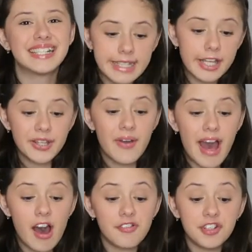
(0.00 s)
then you
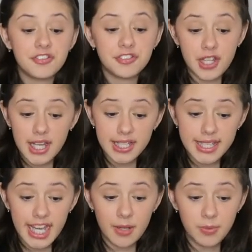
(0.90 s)
have a flying
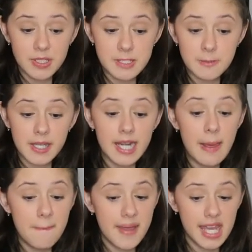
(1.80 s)
camel spin
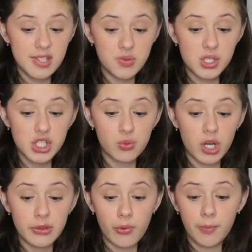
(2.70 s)
base, which is
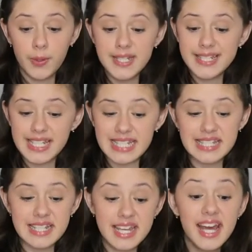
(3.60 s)
worth
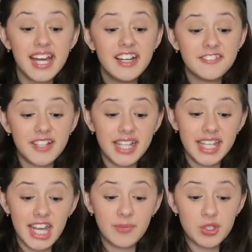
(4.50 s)
1.60,
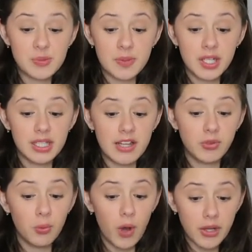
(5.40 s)
flying camel spin
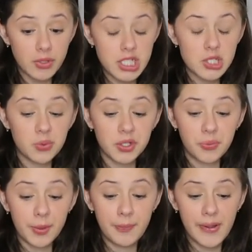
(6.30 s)
level 1, which is worth
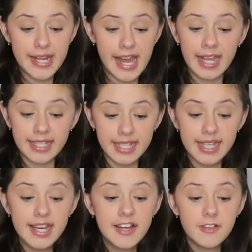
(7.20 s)

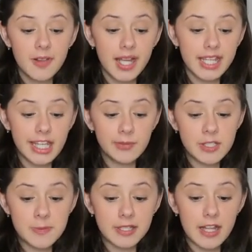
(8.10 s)
1.90, flying
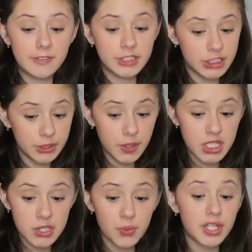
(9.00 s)
camel spin level 2,
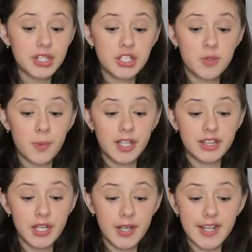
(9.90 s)
which is worth
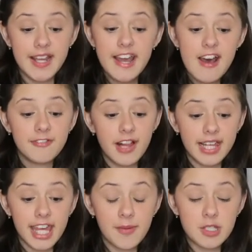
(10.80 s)
2.30,
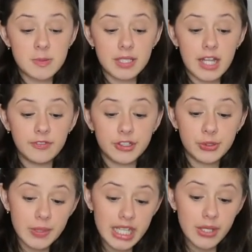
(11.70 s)
flying camel spin level
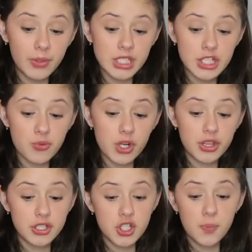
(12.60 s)
3, which is
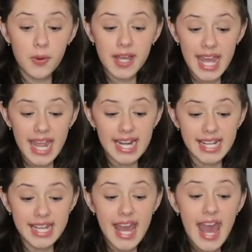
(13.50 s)
worth
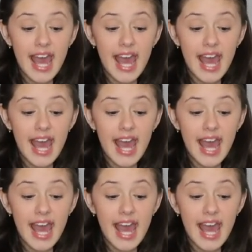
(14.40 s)
2.80,